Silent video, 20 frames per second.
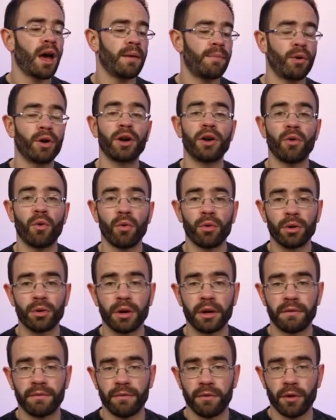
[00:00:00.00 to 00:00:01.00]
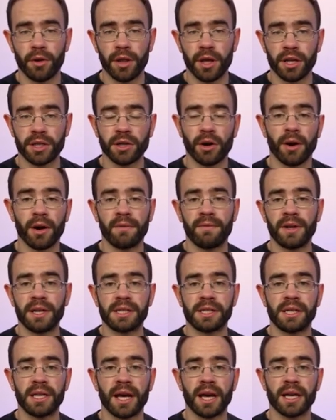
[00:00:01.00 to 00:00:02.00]
are still people who call this thing
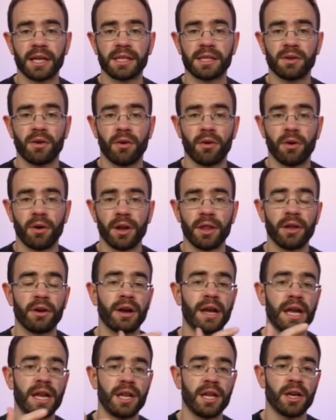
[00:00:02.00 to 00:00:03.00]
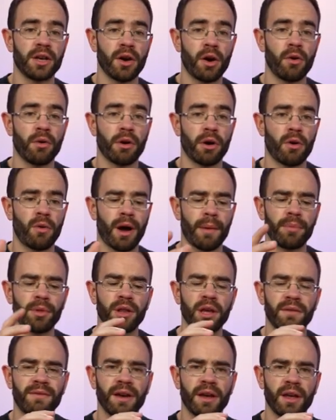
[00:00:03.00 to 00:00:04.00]
a scam, and the best
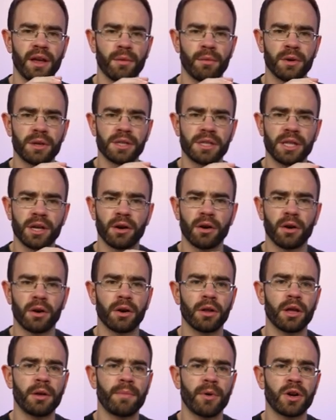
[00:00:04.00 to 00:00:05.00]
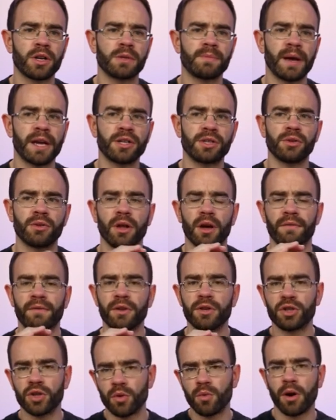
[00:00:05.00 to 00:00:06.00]
comments that a larger
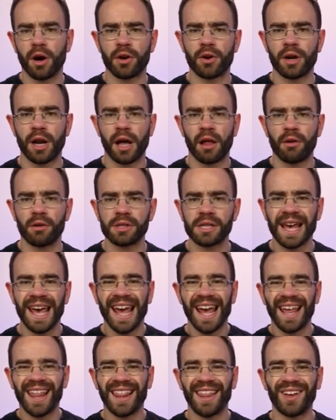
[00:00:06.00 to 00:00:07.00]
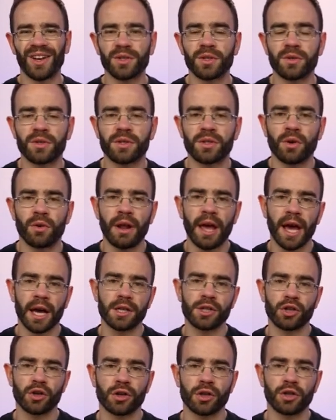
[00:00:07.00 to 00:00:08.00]
channel like Spawnwave and Kevin Kenson can
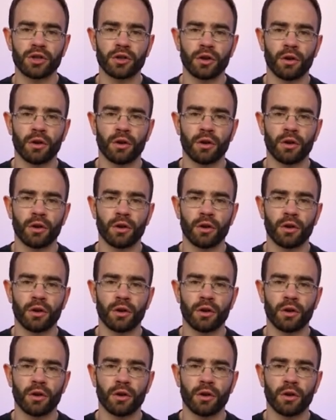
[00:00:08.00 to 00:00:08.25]
muster